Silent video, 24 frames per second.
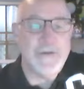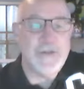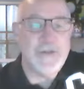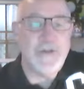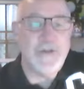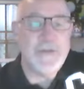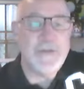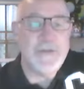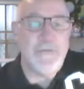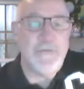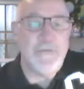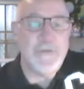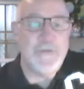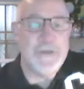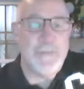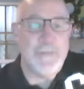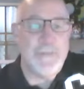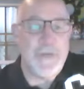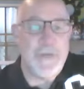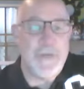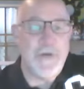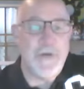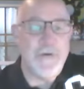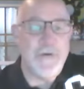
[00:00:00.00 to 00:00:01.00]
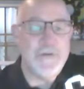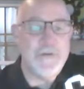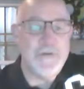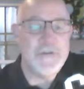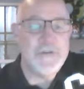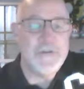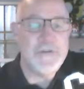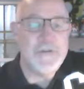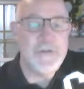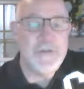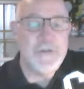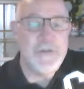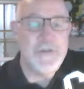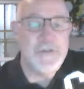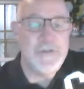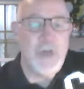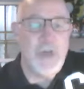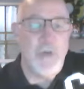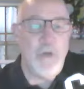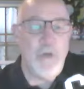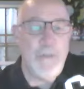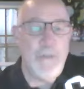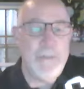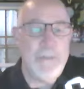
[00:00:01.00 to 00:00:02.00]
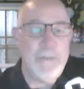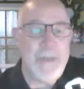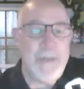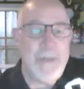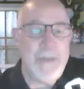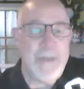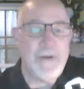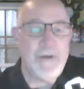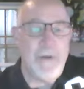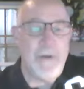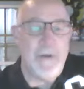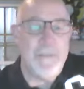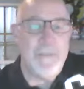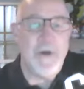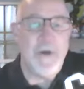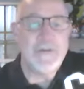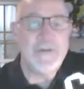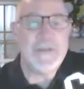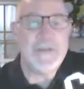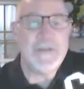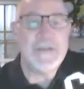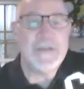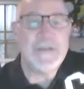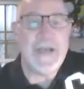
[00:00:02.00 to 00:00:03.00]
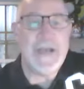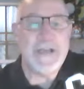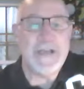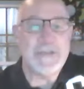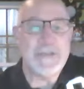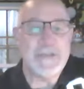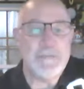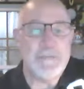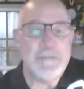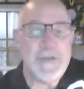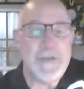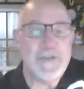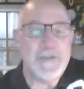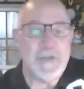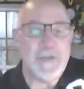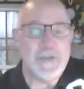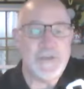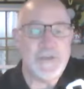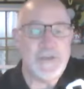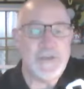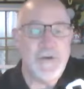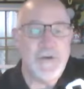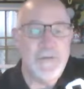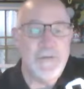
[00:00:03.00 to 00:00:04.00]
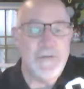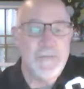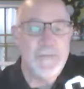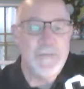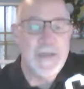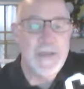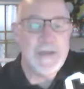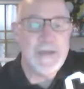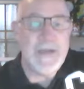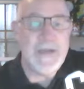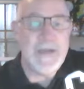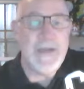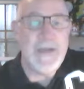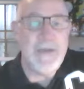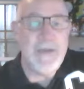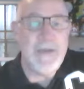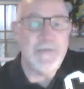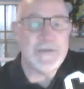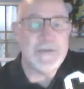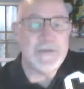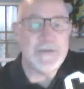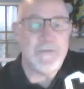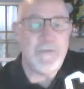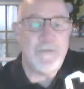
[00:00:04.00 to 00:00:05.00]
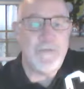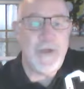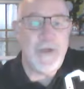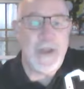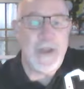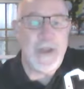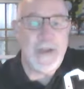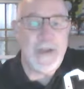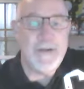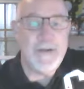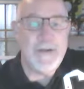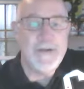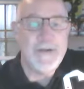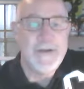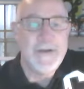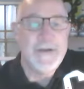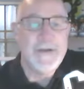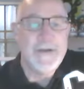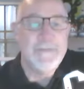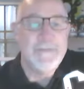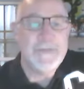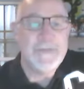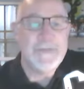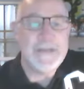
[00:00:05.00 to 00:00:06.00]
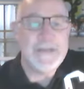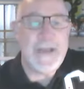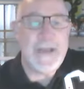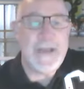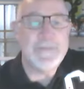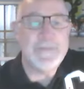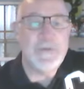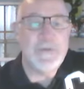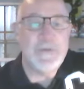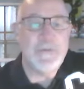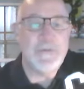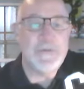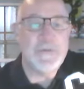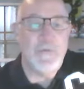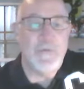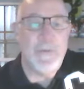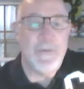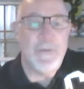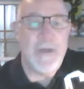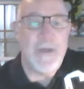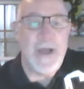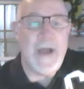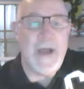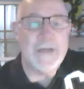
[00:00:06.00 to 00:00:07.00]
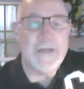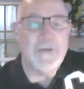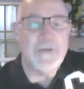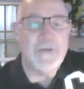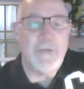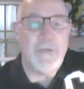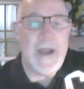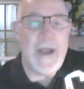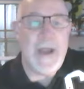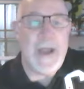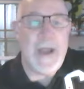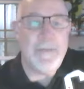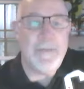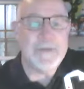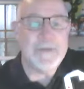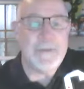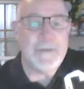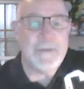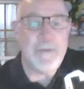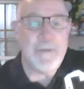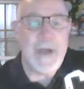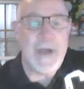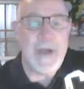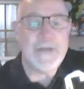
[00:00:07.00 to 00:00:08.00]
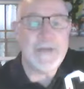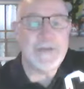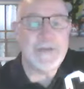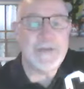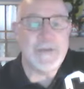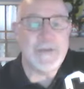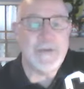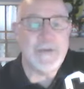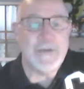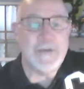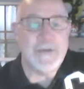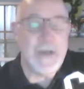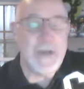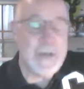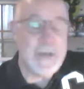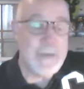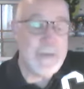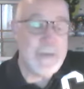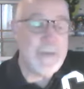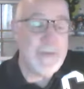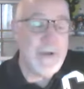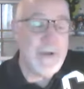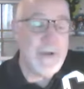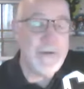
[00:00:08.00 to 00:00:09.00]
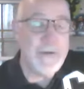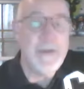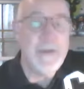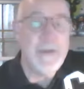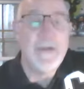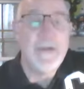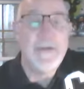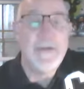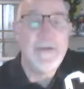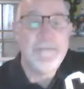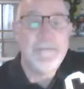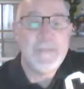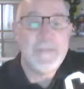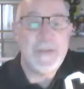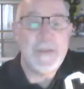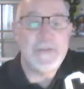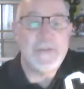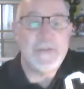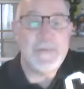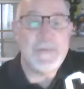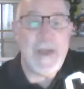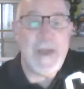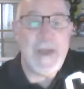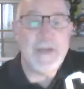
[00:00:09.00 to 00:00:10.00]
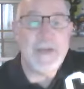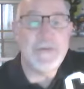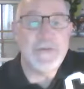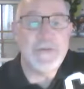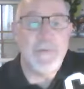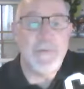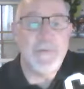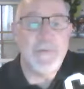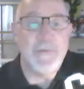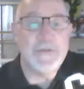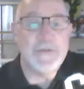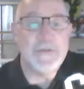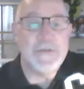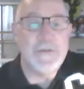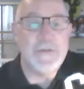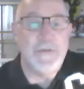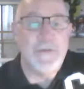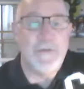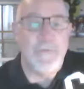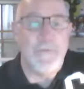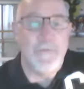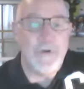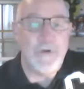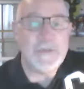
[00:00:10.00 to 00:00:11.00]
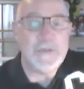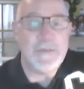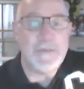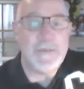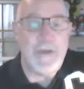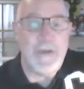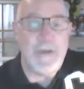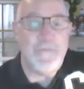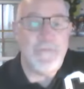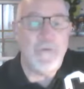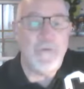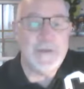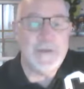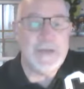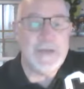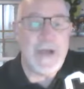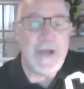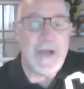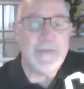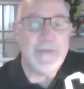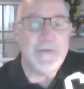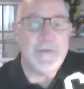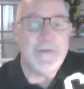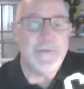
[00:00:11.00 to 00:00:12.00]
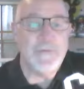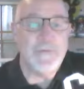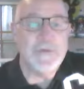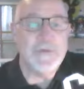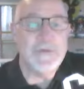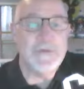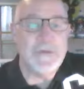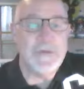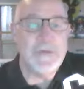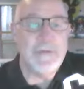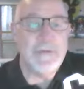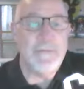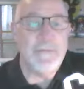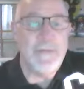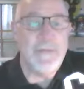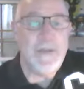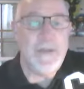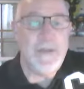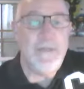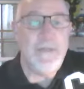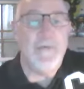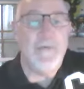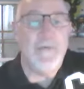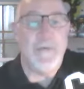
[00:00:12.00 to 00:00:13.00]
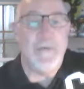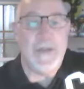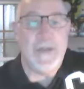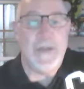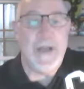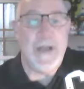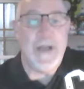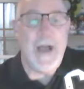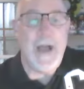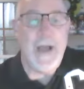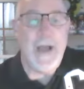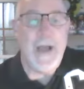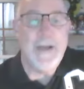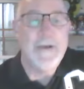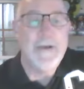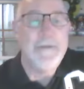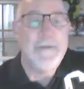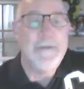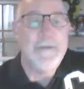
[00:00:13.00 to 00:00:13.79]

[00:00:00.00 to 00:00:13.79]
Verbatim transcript: Joseph was abused. Job went bankrupt. Moses had a speech issue. Gideon was afraid. Samson was a womanizer. Rahab was a prostitute. Can I keep going? The Samaritan was divorced about four times and was living with a guy.